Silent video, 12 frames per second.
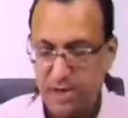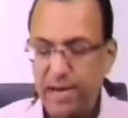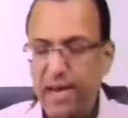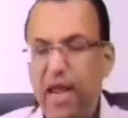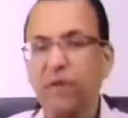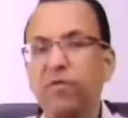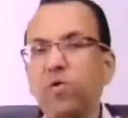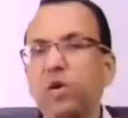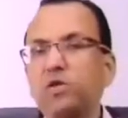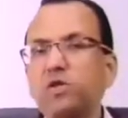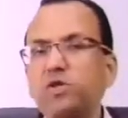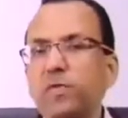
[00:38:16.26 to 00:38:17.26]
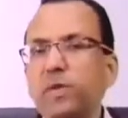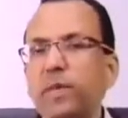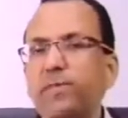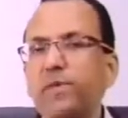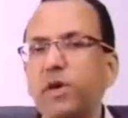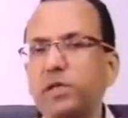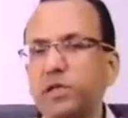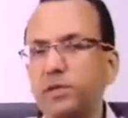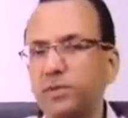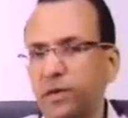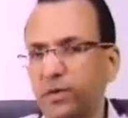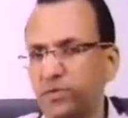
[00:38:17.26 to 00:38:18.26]
If you want to know about the
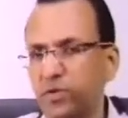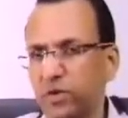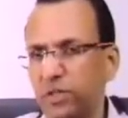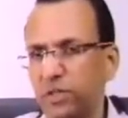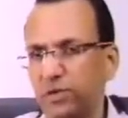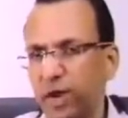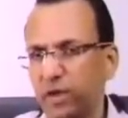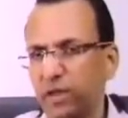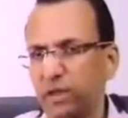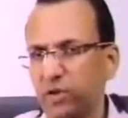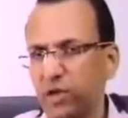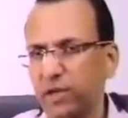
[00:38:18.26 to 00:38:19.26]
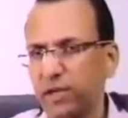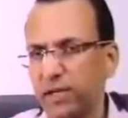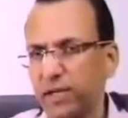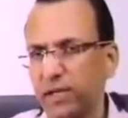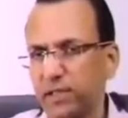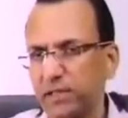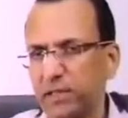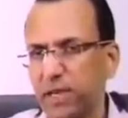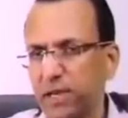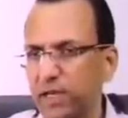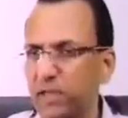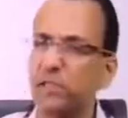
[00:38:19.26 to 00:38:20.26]
bottom of the nucleus tractus solitarius, then
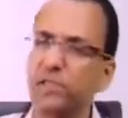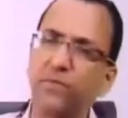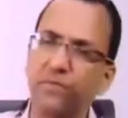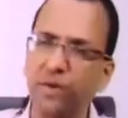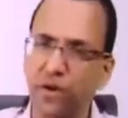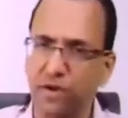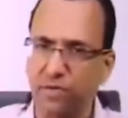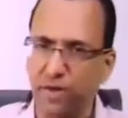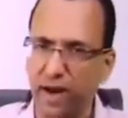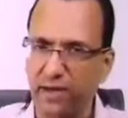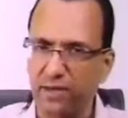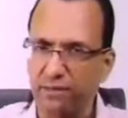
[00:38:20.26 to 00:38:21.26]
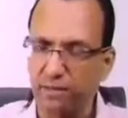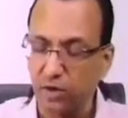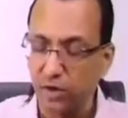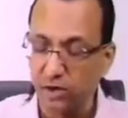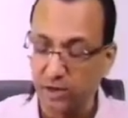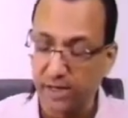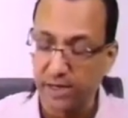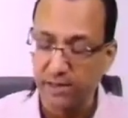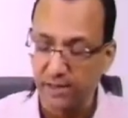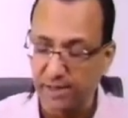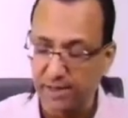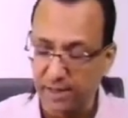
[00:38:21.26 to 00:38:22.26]
it is different tract because
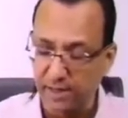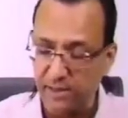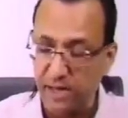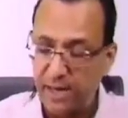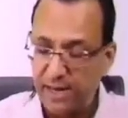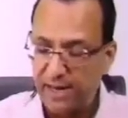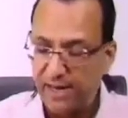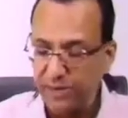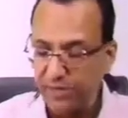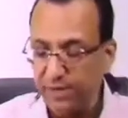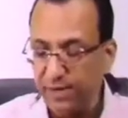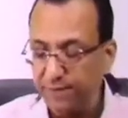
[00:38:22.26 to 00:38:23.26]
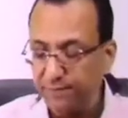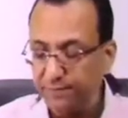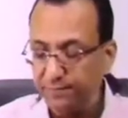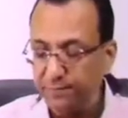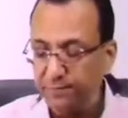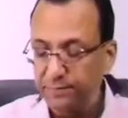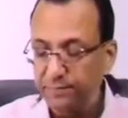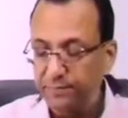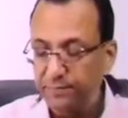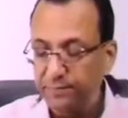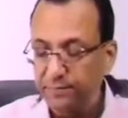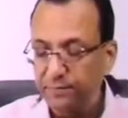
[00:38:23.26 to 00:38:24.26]
taste is SVA.
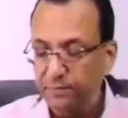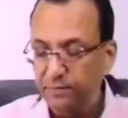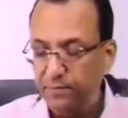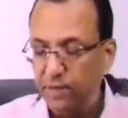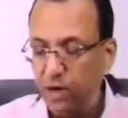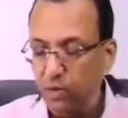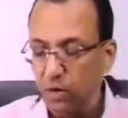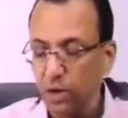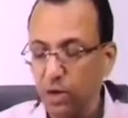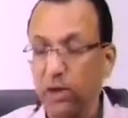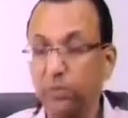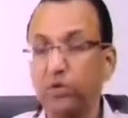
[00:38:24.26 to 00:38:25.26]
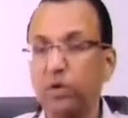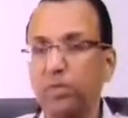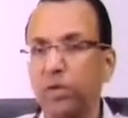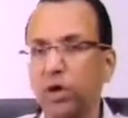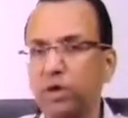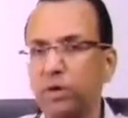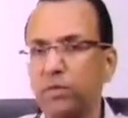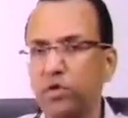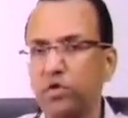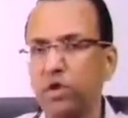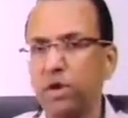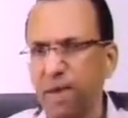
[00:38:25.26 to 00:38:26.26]
Then what will come to the bottom? Do
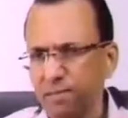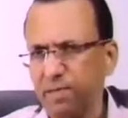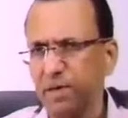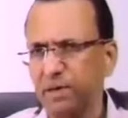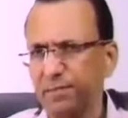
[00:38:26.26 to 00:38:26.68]
you remember?